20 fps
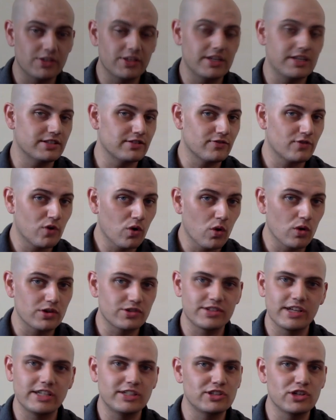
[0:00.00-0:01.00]
smart cities, of
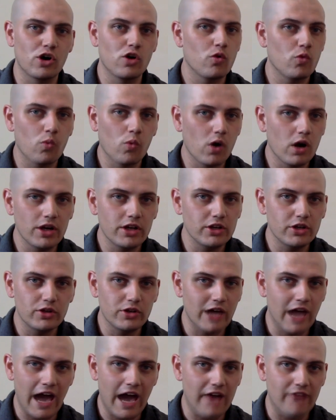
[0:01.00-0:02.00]
course, they don't want
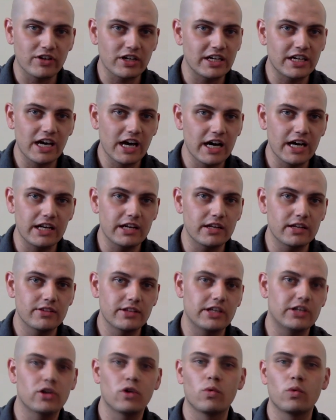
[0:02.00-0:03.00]
you to have a gun.
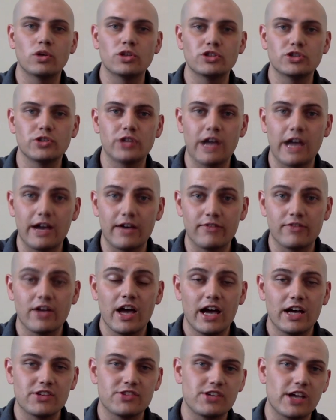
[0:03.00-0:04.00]
They don't want you to
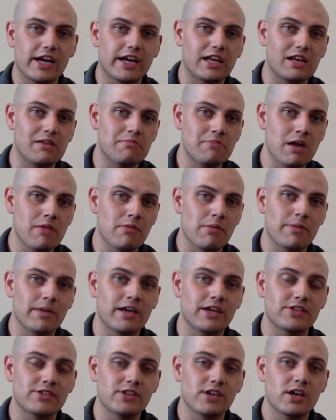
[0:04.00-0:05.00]
have a Second Amendment
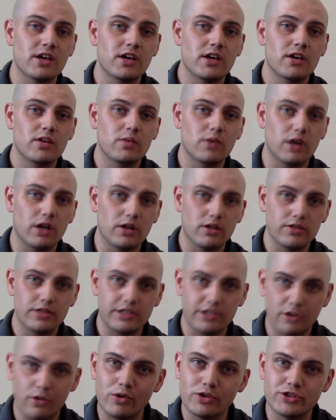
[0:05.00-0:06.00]
because, well,
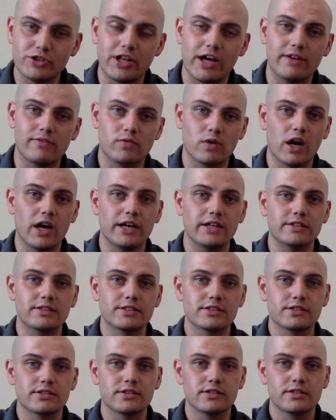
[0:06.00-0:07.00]
they don't want you to have
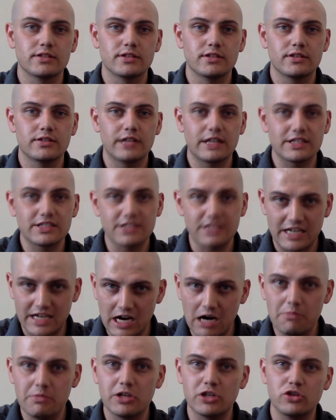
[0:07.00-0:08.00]
rights. That's the
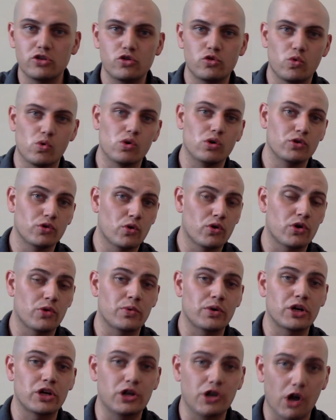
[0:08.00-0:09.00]
coming New World
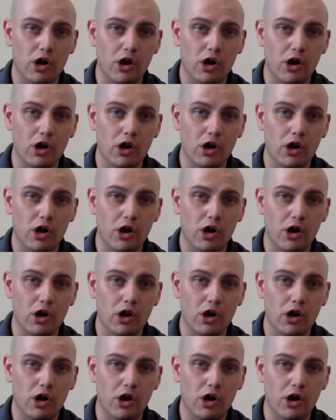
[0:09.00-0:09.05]
Order.